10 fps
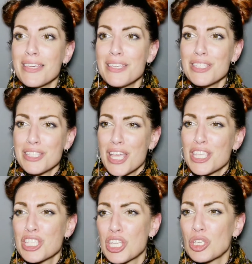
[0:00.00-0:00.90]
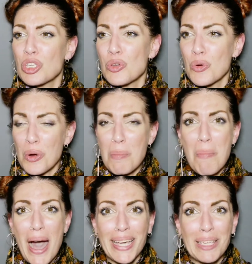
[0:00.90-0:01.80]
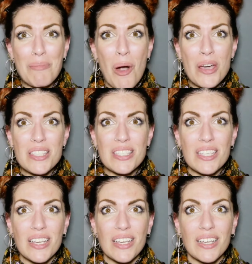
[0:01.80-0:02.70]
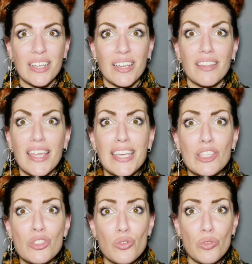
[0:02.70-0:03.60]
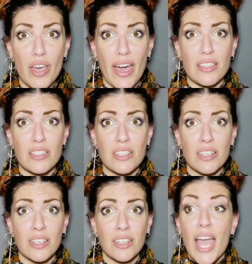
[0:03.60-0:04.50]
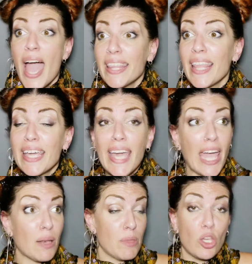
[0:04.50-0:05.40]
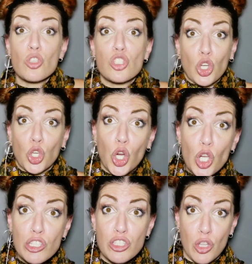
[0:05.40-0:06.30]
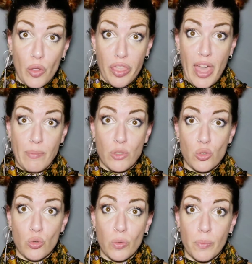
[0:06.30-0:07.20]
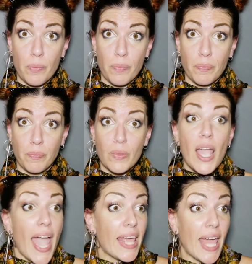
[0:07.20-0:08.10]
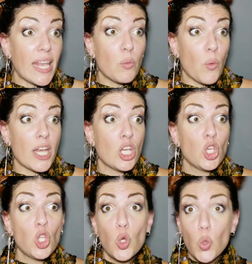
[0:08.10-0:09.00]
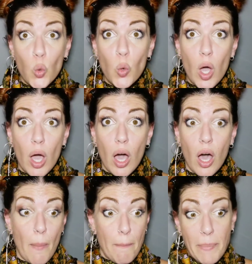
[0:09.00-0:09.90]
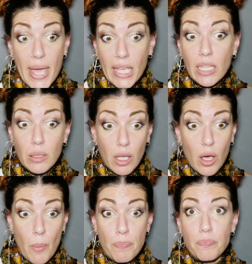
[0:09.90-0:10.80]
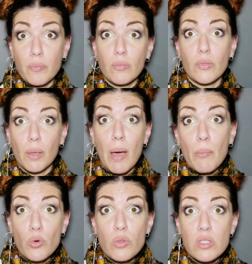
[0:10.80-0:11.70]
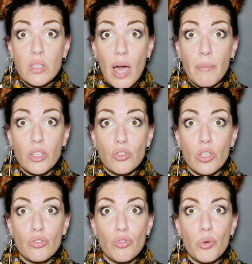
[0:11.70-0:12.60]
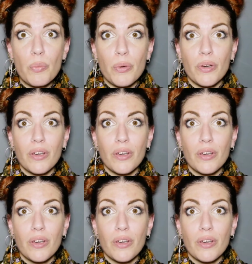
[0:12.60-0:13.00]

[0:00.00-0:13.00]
these secure monkey boys, they can do that. And they can because their girls taught them to. And, and when new uh, male um, baboons come into the troop,